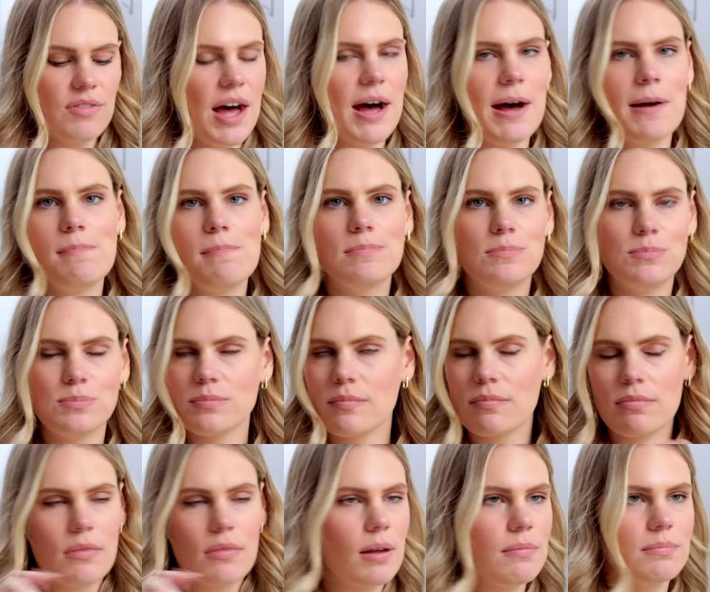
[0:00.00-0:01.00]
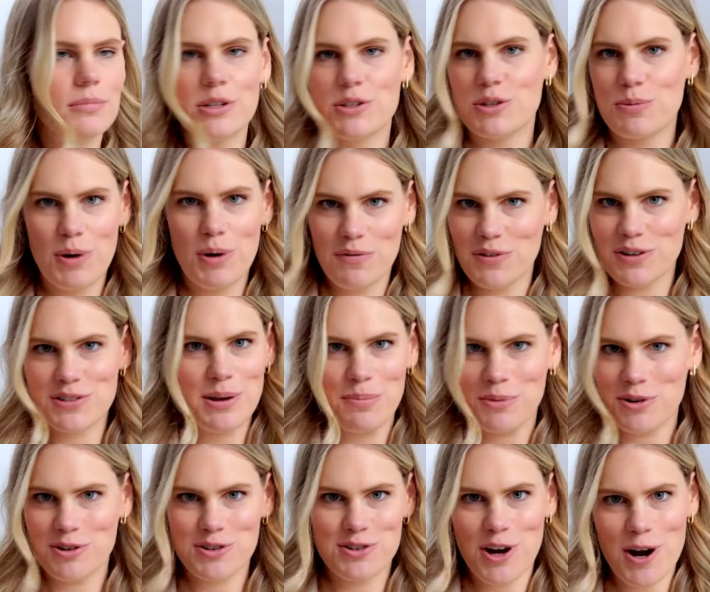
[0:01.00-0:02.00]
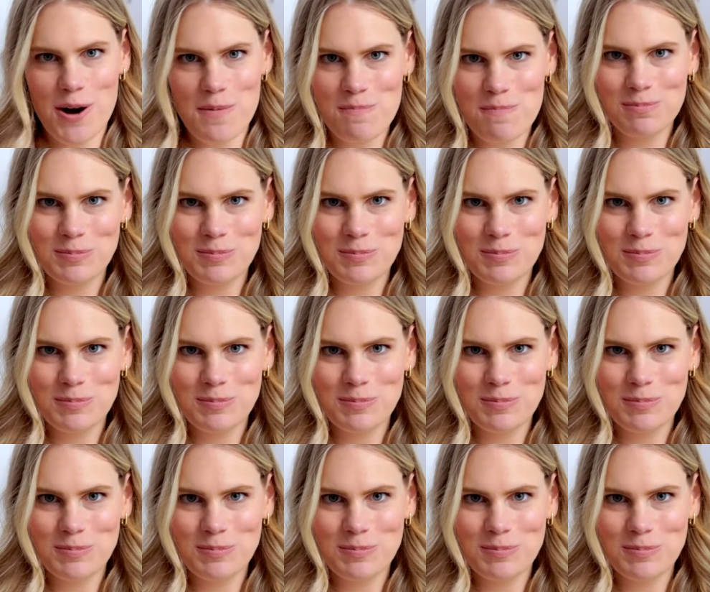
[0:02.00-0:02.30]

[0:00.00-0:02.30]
That is the perfect summer dessert.